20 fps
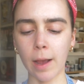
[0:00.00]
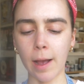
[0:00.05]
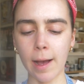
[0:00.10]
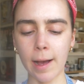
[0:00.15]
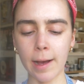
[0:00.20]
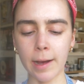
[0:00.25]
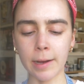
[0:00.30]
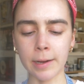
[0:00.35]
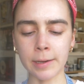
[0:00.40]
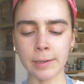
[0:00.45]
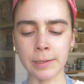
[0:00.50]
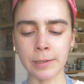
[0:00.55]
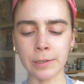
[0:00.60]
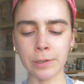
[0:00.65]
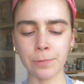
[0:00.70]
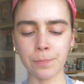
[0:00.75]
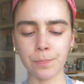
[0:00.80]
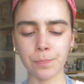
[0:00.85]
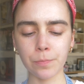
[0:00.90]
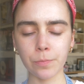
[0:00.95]
and
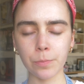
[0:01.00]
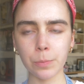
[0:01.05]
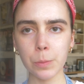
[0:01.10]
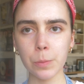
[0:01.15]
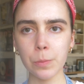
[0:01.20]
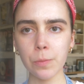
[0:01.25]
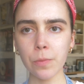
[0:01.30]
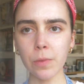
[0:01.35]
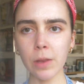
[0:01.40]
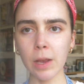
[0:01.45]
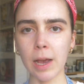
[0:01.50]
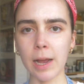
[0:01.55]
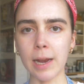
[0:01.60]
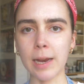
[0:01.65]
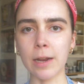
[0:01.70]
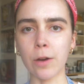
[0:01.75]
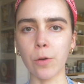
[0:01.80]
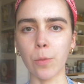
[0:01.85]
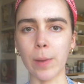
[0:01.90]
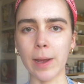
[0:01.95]
a
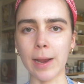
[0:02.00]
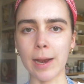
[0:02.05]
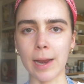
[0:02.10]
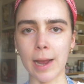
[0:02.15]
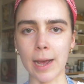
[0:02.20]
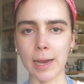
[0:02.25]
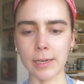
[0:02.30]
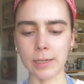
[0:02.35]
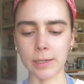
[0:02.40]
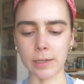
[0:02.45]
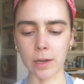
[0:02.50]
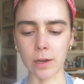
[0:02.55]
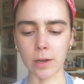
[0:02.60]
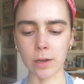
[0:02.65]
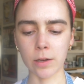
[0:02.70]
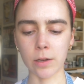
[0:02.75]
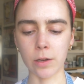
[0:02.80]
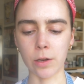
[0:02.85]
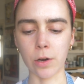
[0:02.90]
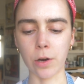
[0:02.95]
little bit lighter,
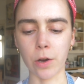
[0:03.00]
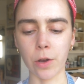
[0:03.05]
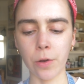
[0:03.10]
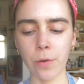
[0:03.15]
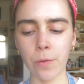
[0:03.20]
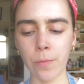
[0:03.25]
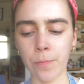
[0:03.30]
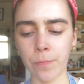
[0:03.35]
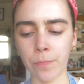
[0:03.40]
you know.